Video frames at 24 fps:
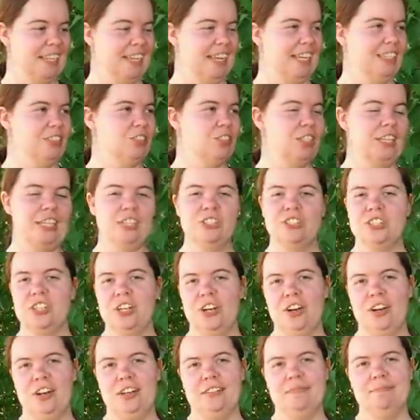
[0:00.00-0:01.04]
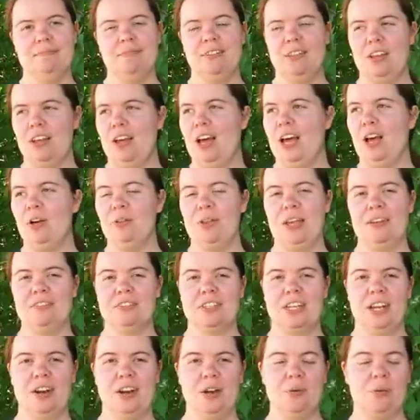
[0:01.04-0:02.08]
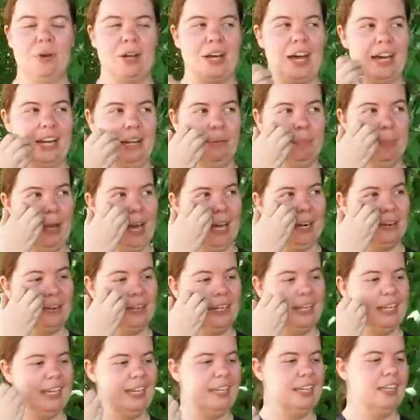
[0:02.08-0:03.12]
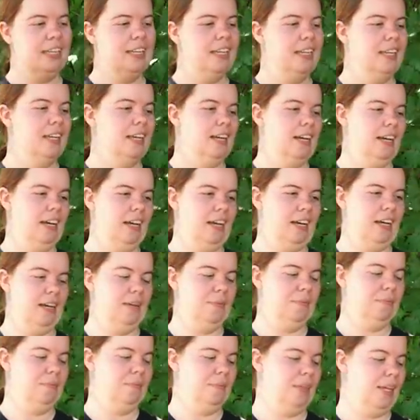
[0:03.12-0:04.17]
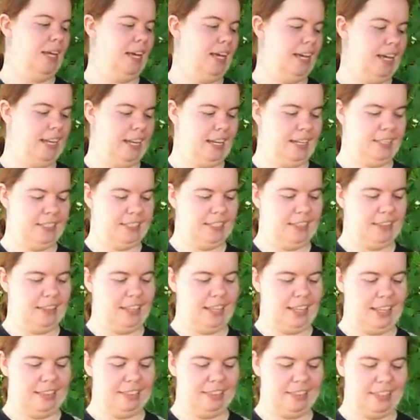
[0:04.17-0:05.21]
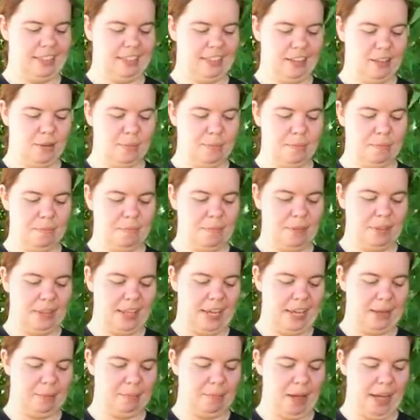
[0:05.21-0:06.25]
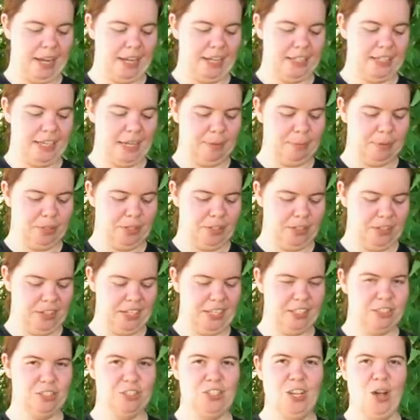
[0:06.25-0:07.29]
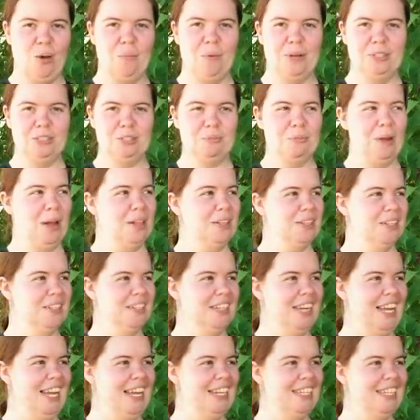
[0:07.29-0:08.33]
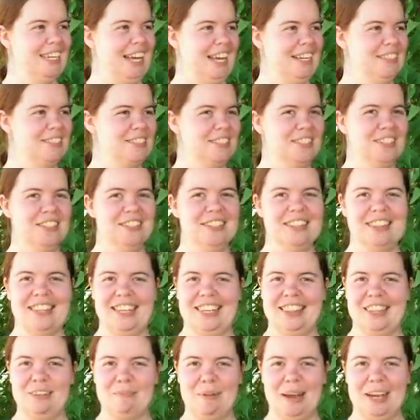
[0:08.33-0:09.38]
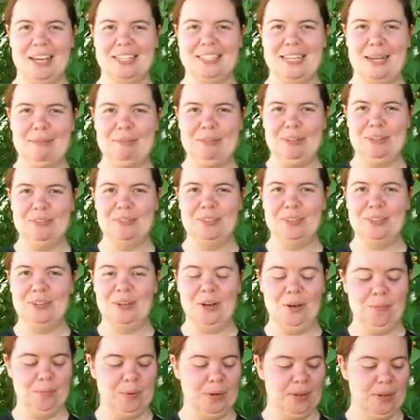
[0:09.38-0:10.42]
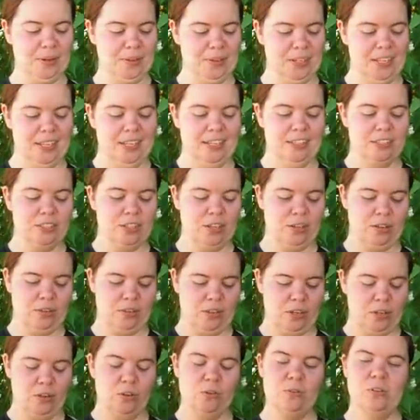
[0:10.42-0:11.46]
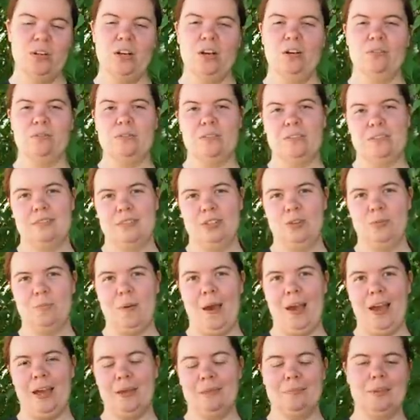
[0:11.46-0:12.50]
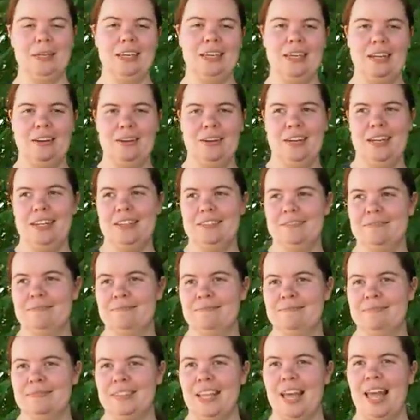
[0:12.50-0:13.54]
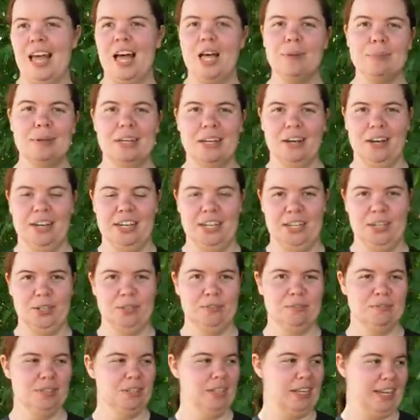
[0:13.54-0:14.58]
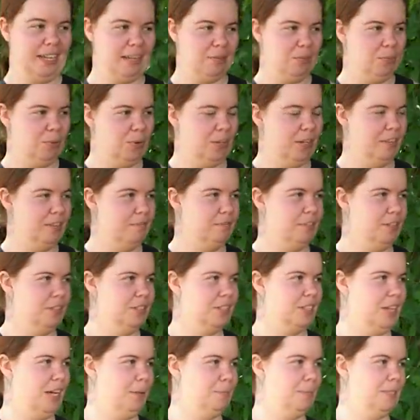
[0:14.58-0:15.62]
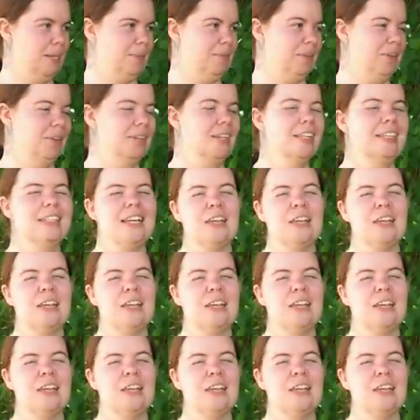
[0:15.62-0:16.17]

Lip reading: It's easier. I only have to carry one kind of battery. The little like mic adapter is so much smaller and nicer than the mic adapter for the GoPro. So who knows? You might be hearing helmet audio for like one of the first times ever.